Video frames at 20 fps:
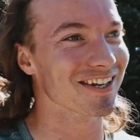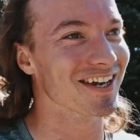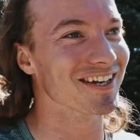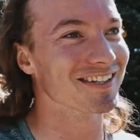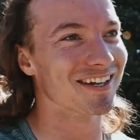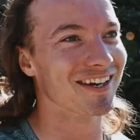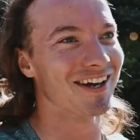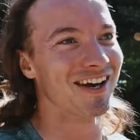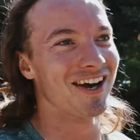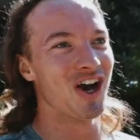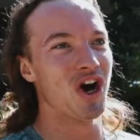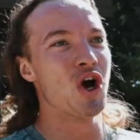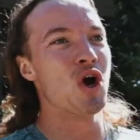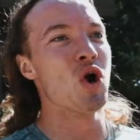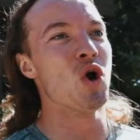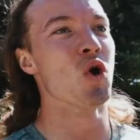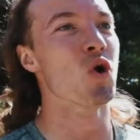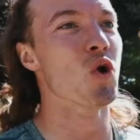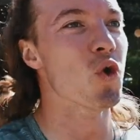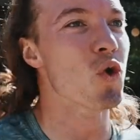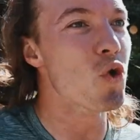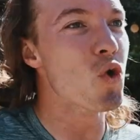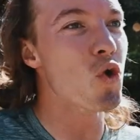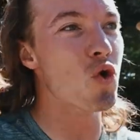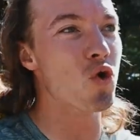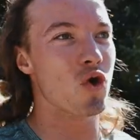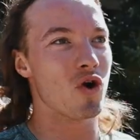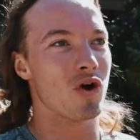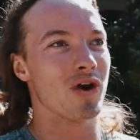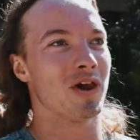days.
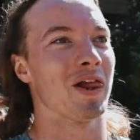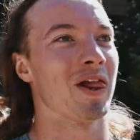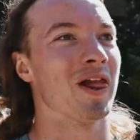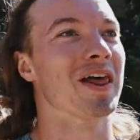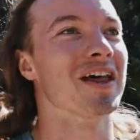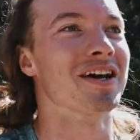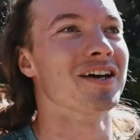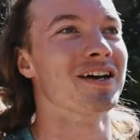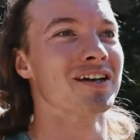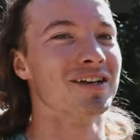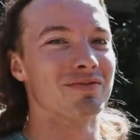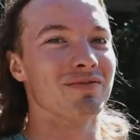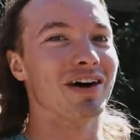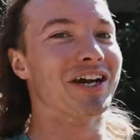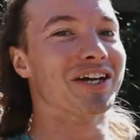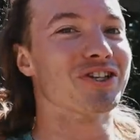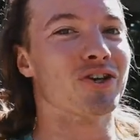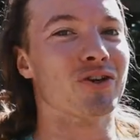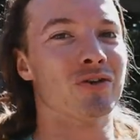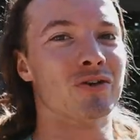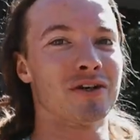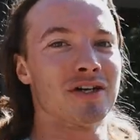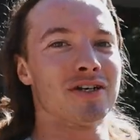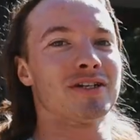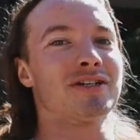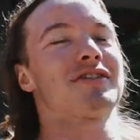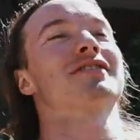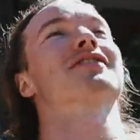Whew, my shoulders,